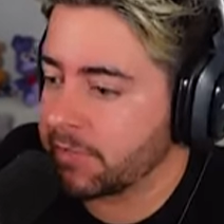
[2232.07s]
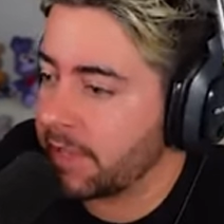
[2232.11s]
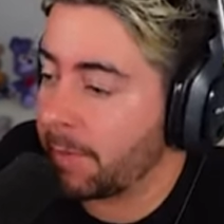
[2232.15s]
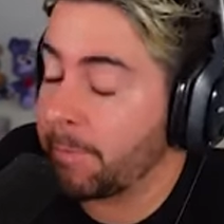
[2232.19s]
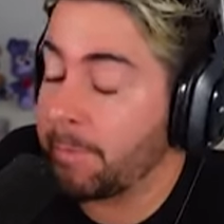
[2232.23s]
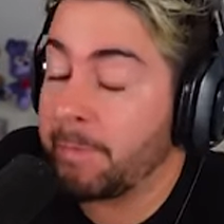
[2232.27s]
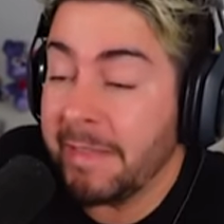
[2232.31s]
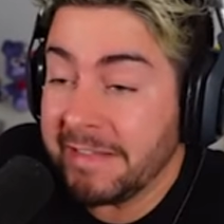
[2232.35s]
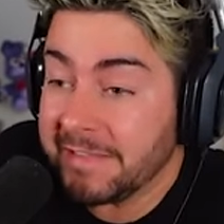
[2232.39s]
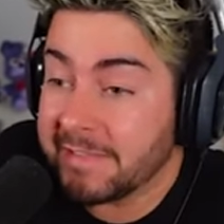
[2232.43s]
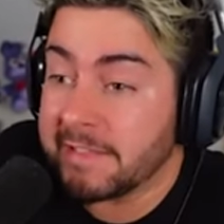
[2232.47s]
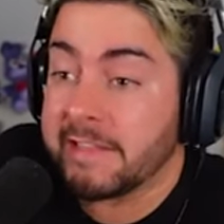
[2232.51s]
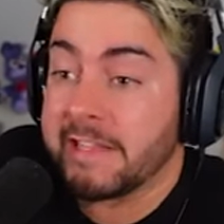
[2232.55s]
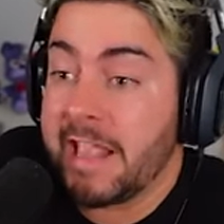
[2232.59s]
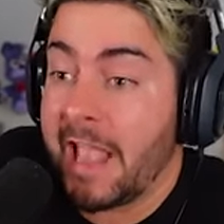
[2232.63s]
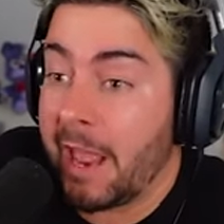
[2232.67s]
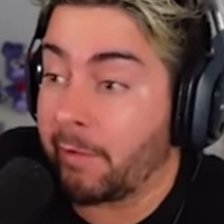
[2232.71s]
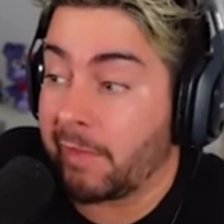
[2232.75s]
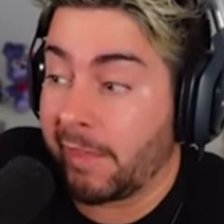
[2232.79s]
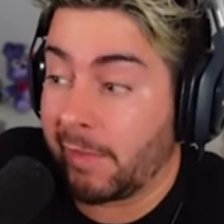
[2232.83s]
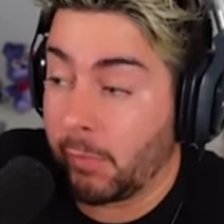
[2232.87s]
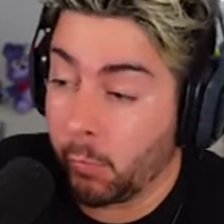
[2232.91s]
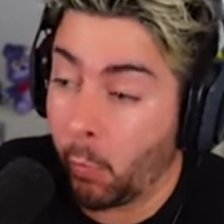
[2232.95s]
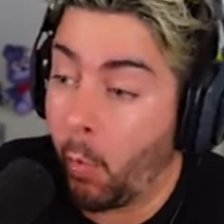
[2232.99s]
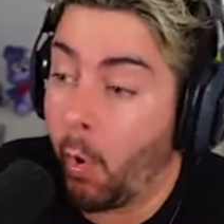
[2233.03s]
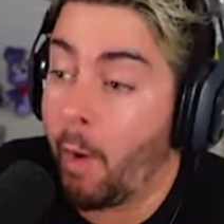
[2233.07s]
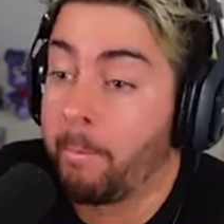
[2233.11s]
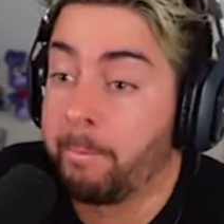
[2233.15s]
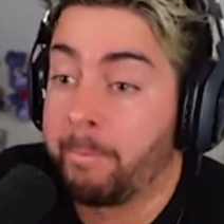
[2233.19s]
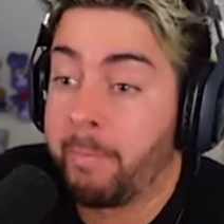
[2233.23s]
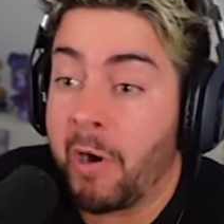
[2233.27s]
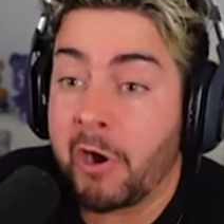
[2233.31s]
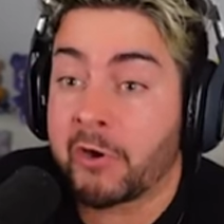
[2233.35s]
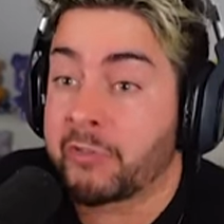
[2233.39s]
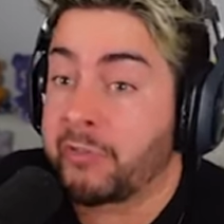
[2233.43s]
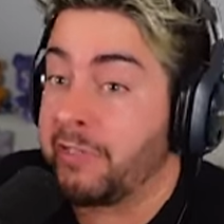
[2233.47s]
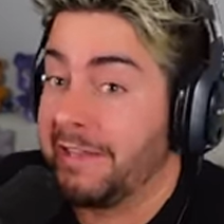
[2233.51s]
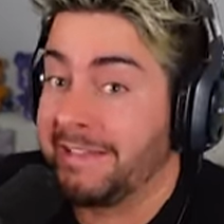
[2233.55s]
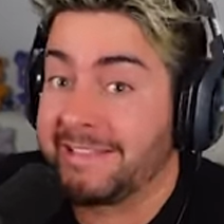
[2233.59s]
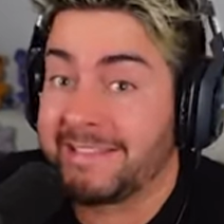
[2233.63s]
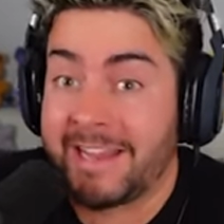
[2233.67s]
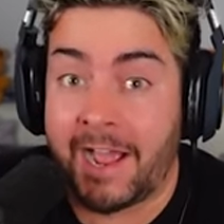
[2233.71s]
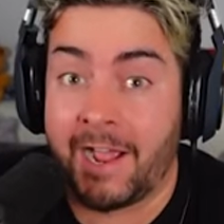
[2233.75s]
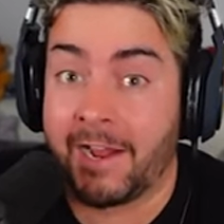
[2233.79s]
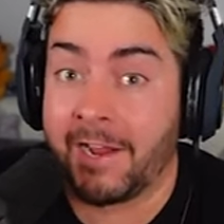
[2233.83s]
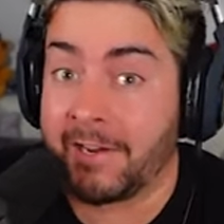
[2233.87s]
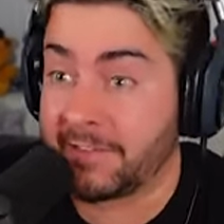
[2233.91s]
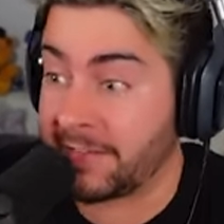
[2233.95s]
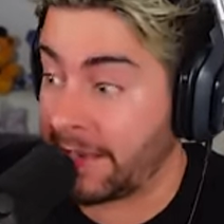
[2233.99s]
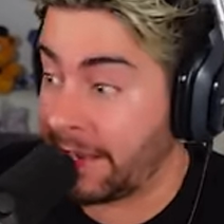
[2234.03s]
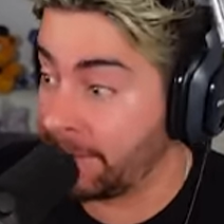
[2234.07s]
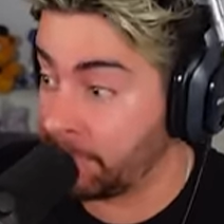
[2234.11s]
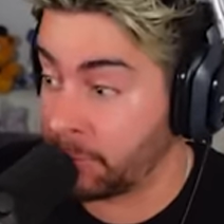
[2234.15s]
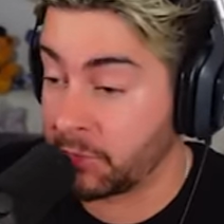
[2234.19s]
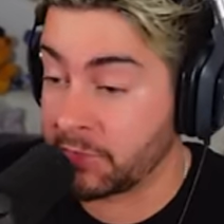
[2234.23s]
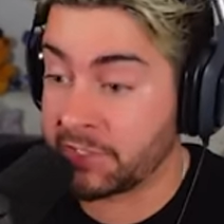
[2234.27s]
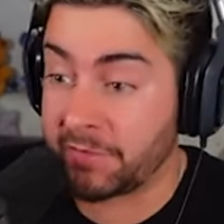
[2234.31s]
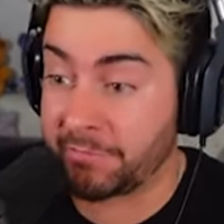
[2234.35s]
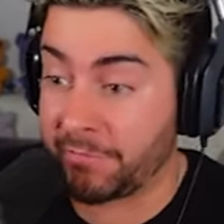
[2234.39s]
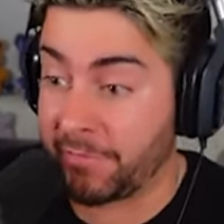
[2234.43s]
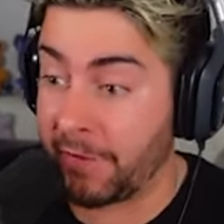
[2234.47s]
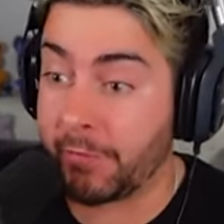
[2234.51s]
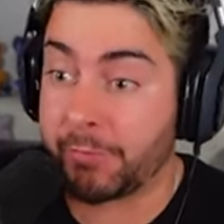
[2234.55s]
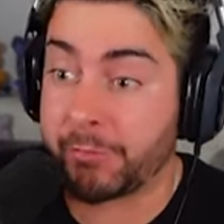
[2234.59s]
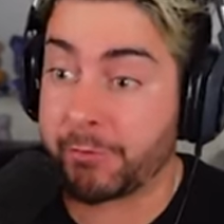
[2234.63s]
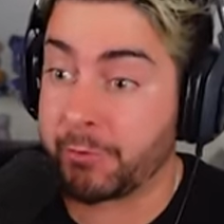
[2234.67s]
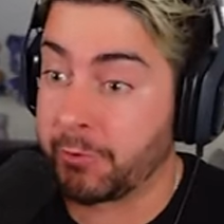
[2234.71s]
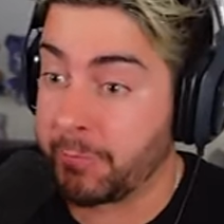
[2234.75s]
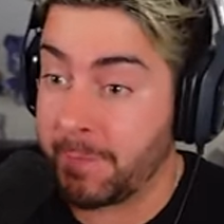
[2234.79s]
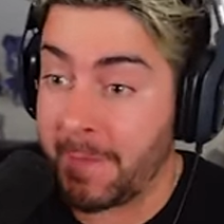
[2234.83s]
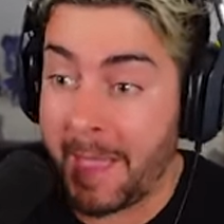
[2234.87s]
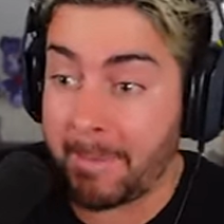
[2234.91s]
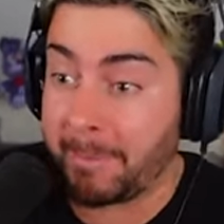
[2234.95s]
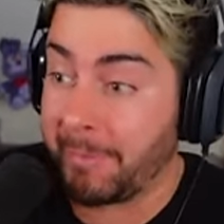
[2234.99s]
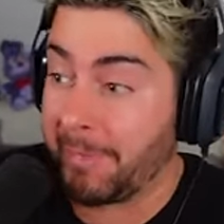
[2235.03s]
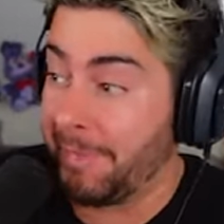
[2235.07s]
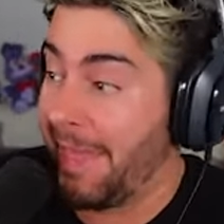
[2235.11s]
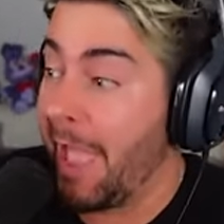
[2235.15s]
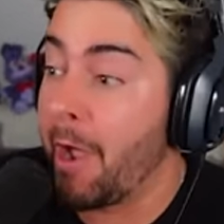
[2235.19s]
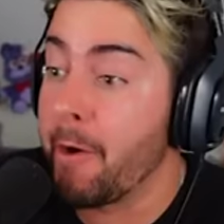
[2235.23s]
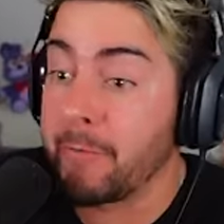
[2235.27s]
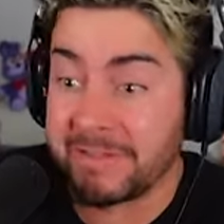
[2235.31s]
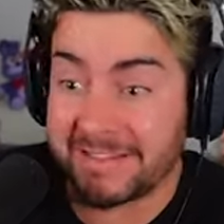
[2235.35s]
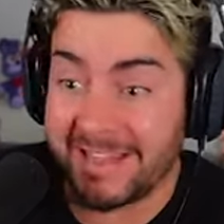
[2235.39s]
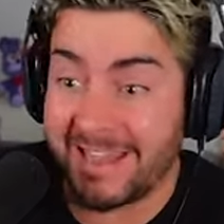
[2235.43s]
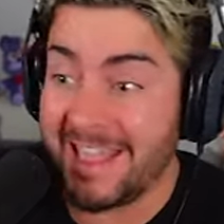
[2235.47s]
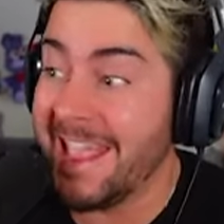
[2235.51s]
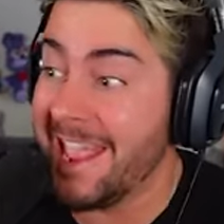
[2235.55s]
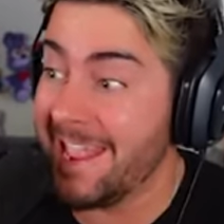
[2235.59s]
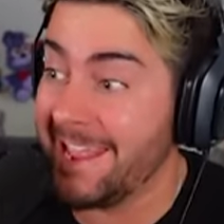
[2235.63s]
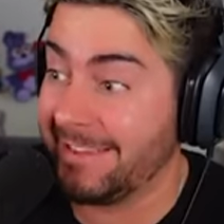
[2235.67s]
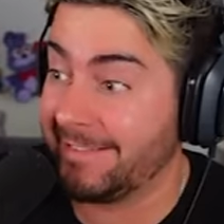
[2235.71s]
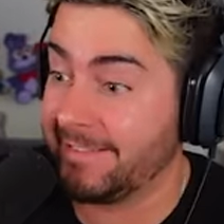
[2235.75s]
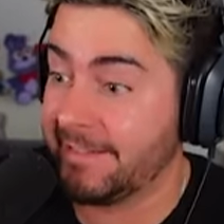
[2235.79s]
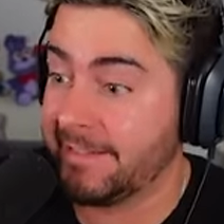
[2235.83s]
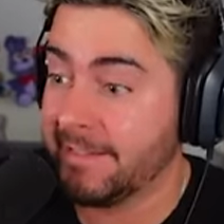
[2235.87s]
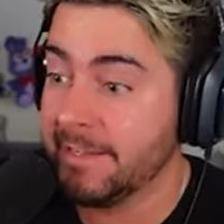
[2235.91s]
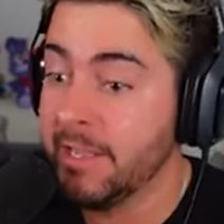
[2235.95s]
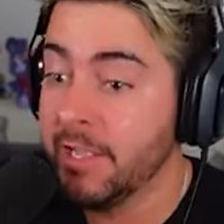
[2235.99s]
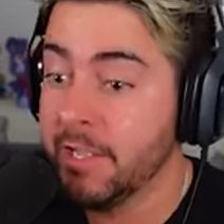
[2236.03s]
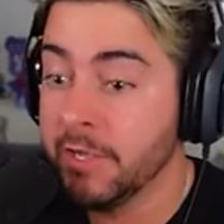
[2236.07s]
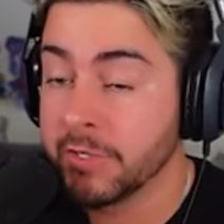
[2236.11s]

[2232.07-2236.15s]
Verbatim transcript: I basically had like one bug the entire time in which I fell through the map, and that was it.